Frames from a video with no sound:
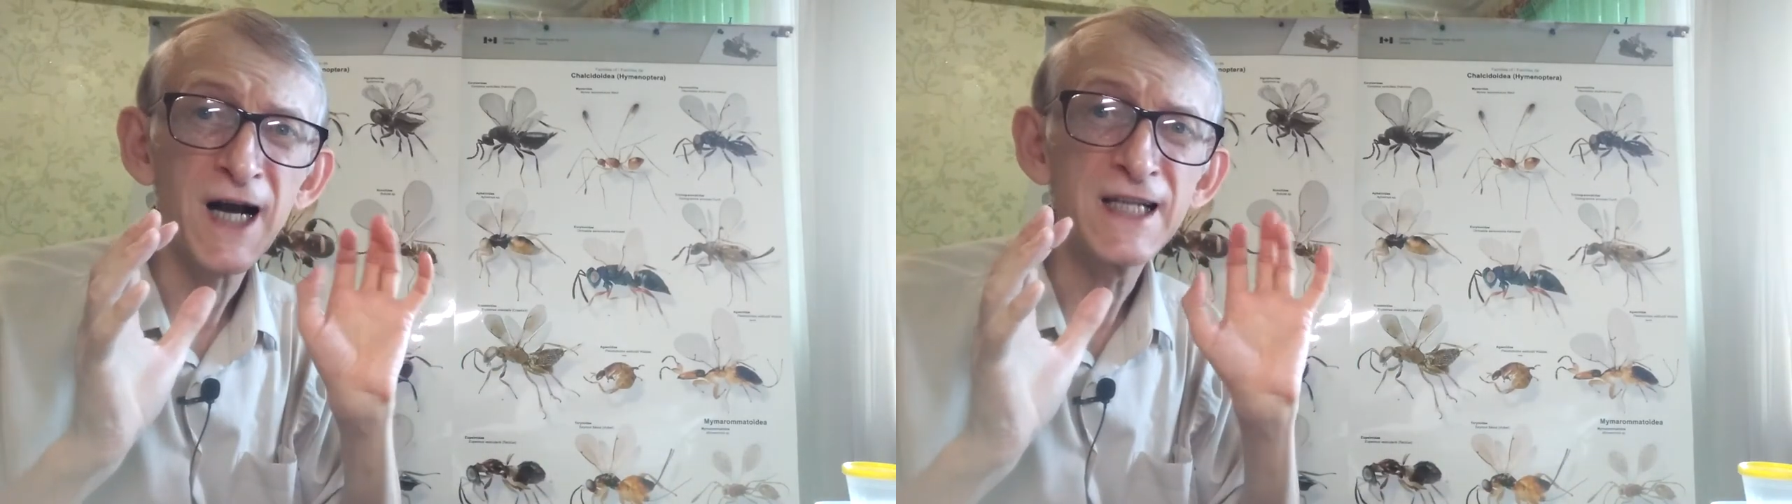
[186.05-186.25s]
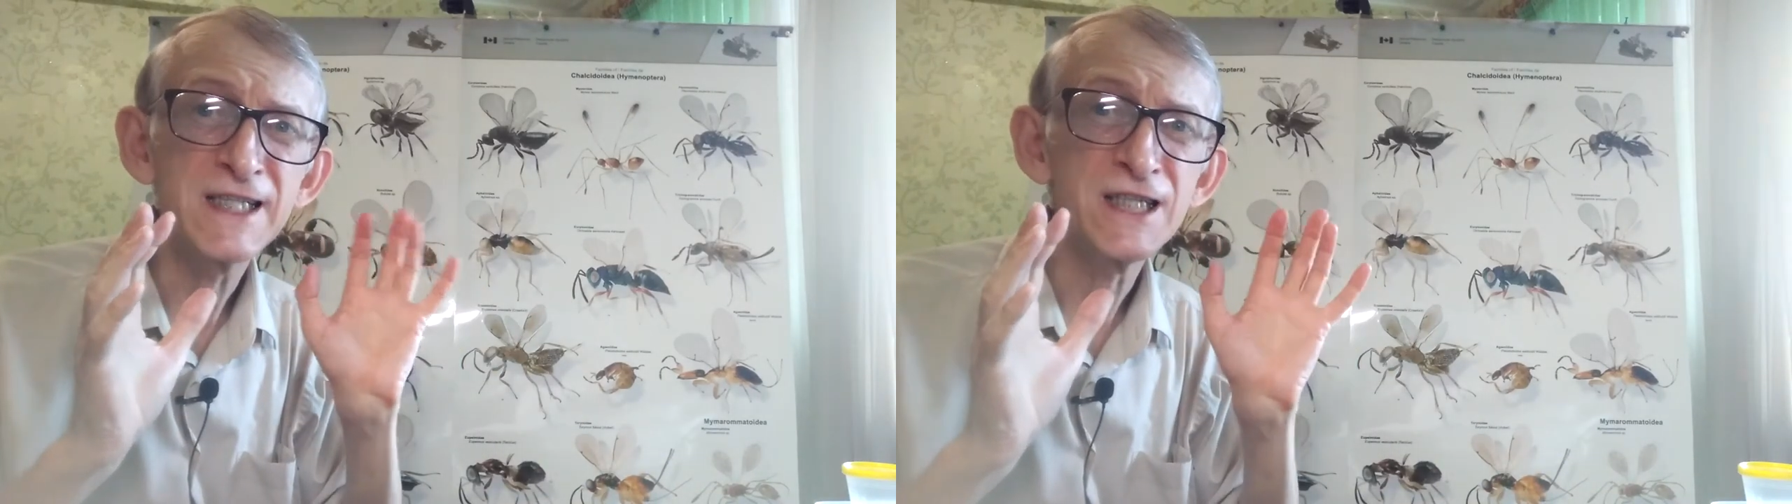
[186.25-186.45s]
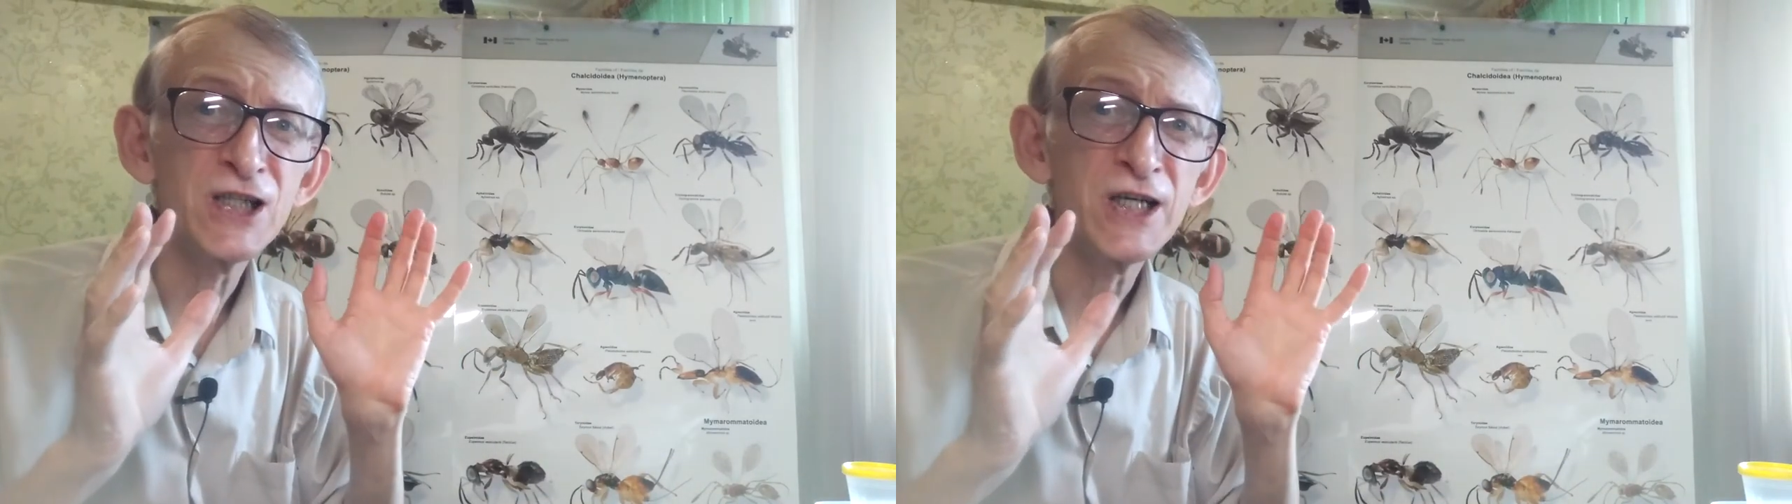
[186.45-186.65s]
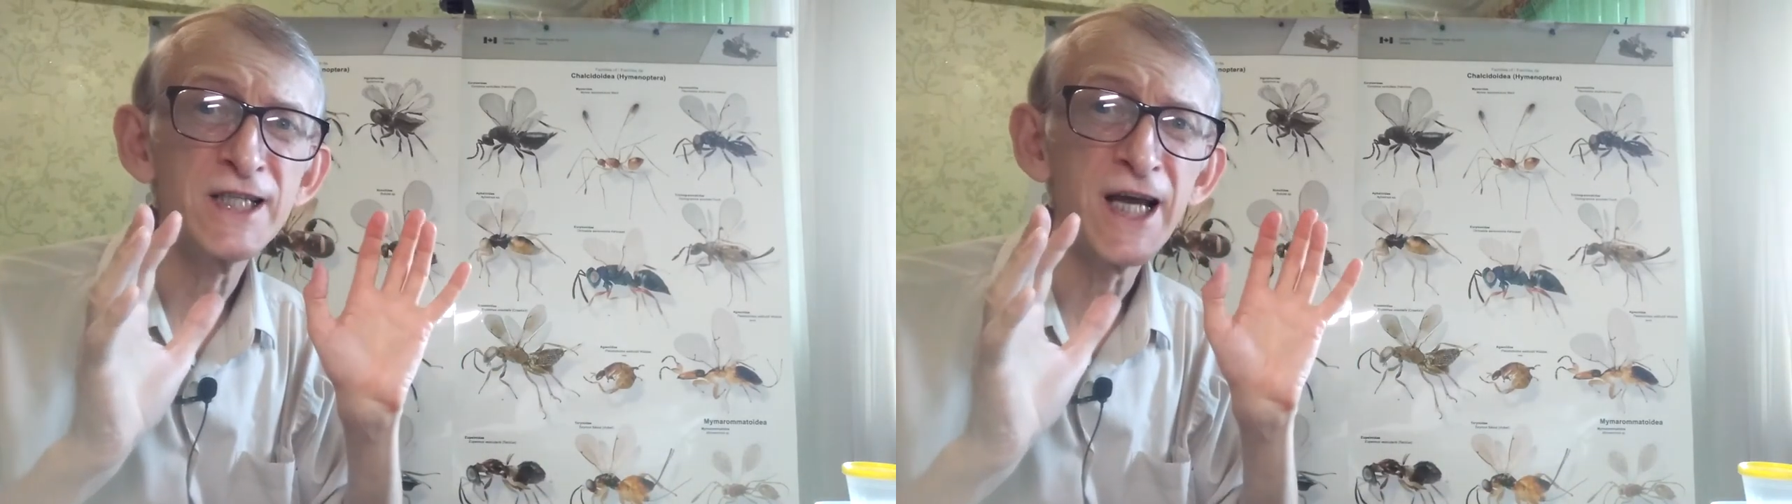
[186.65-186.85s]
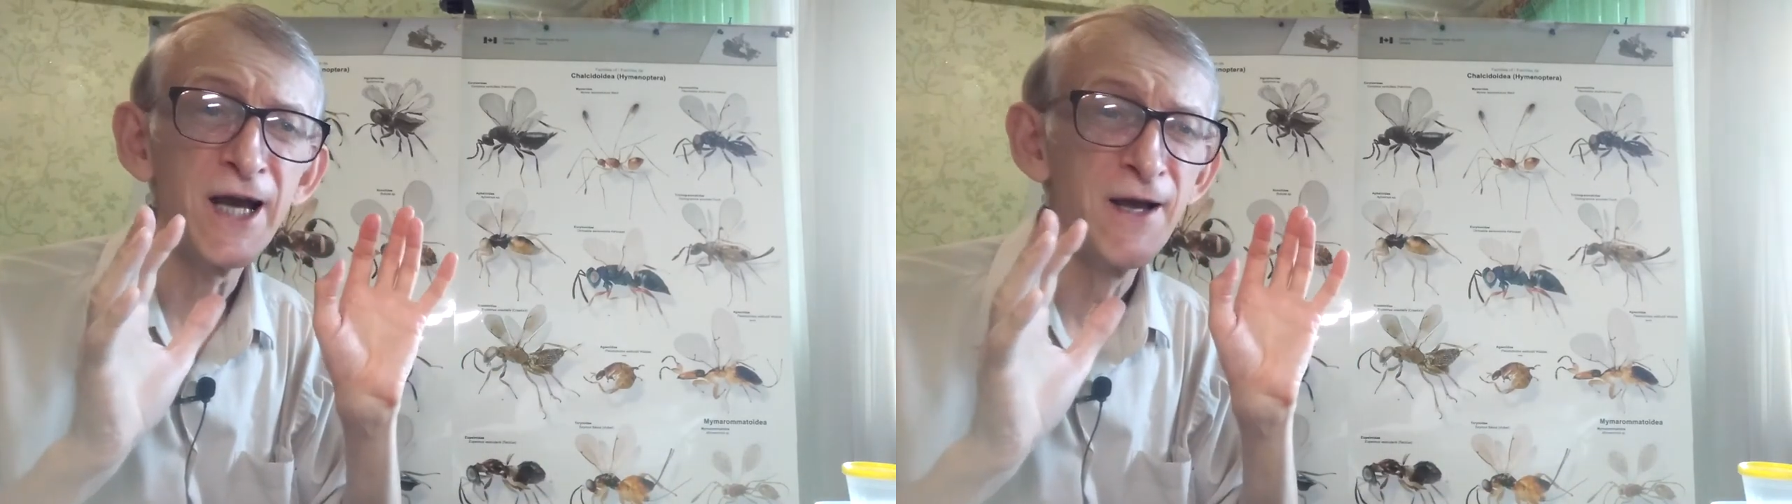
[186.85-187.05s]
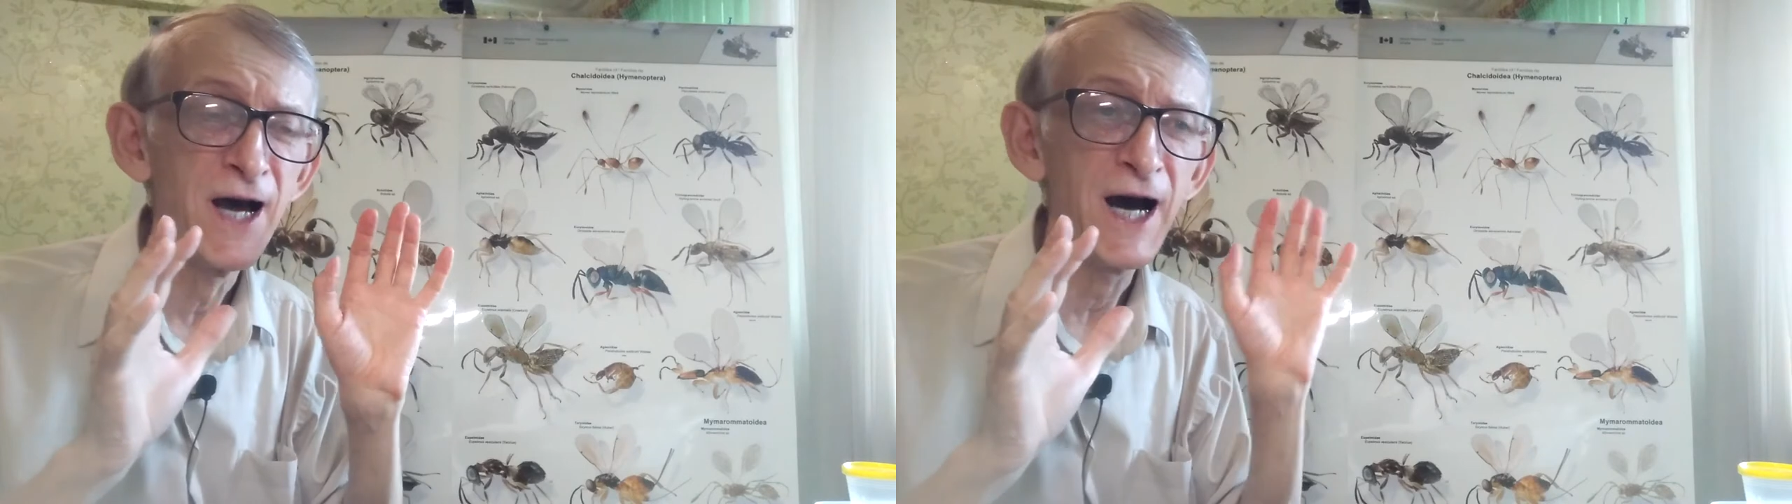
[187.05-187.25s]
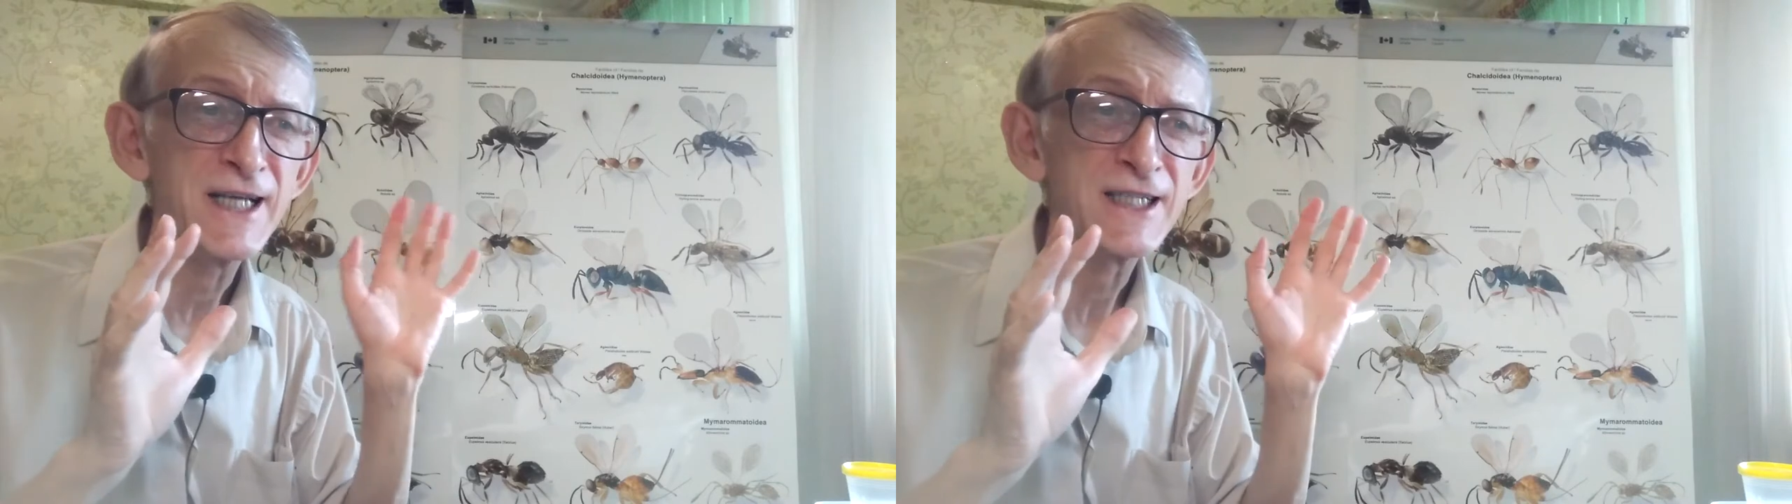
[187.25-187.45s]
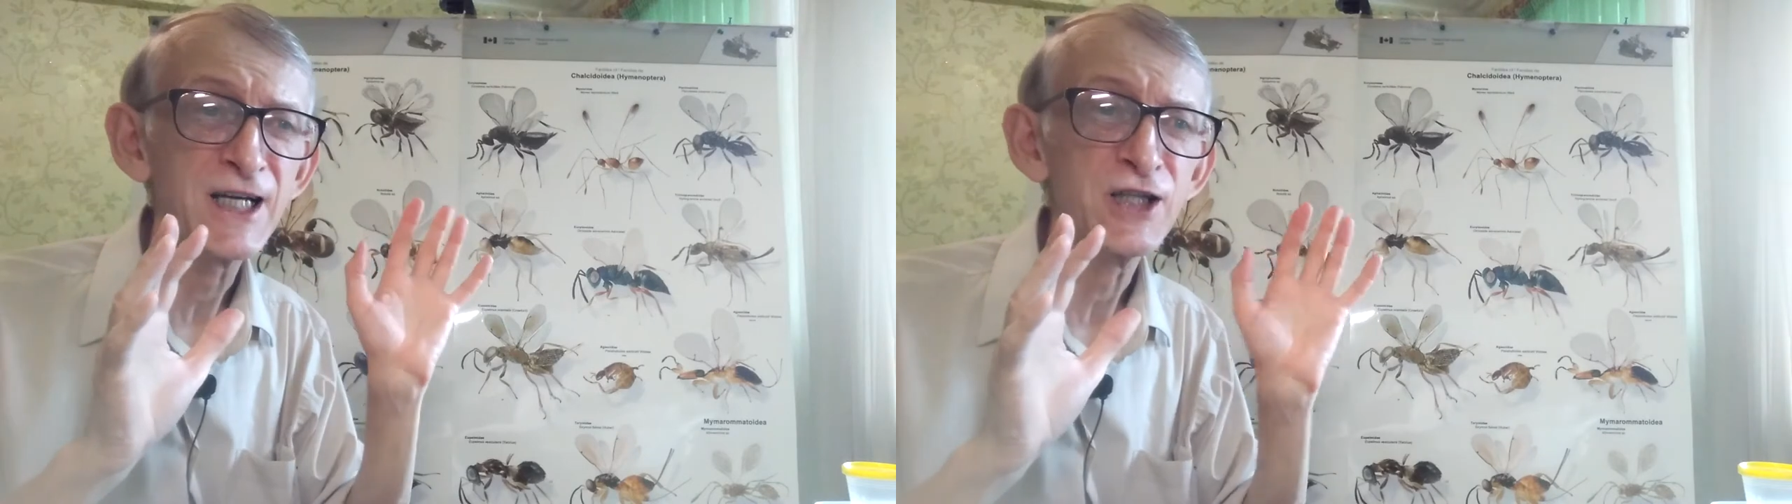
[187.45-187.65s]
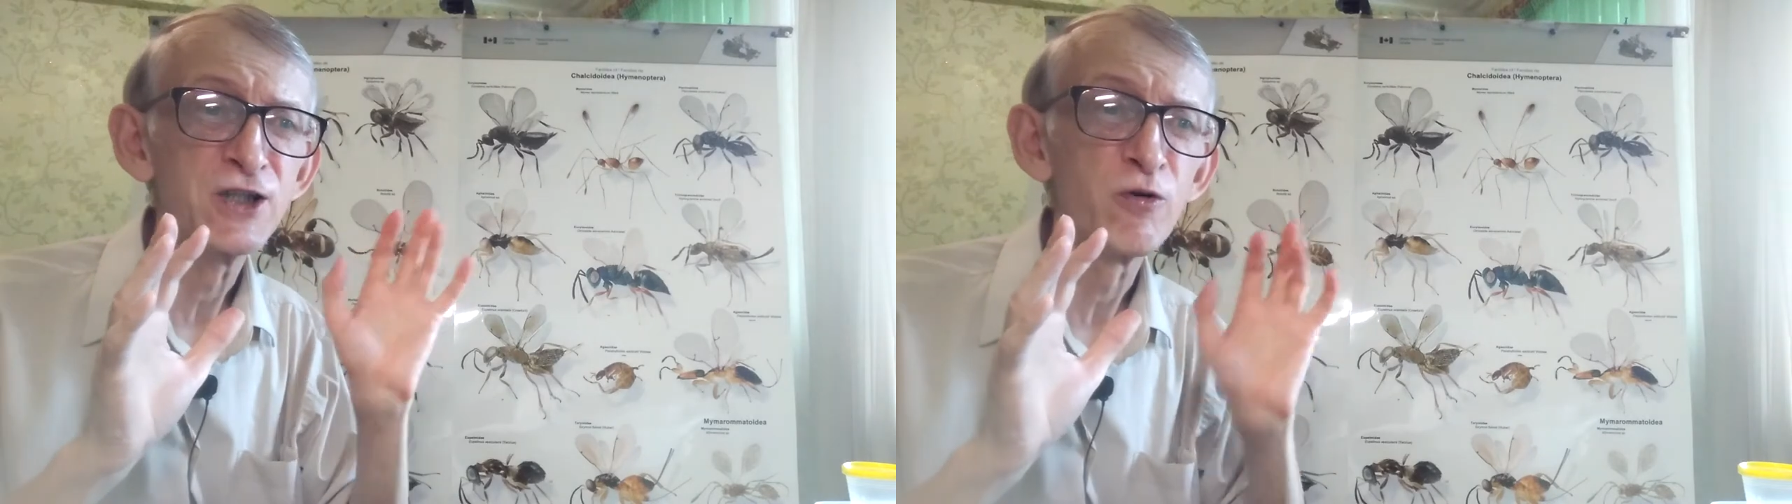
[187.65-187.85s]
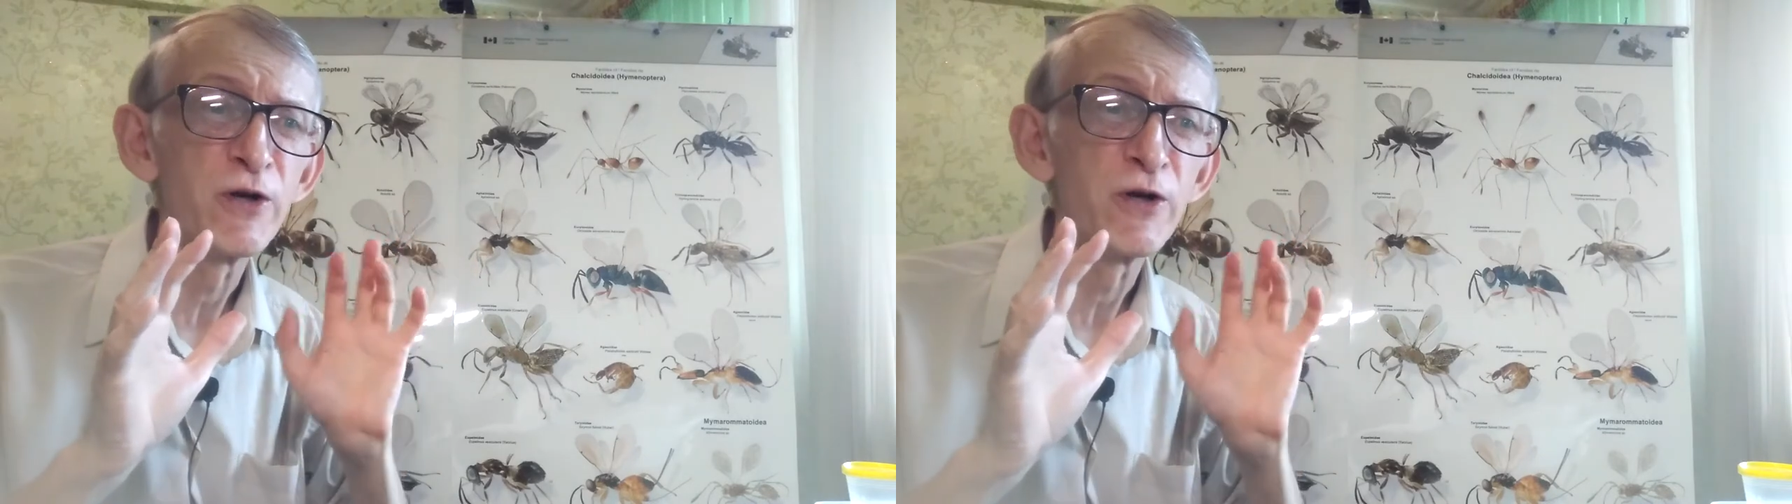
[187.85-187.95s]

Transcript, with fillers: Calcididae. I studied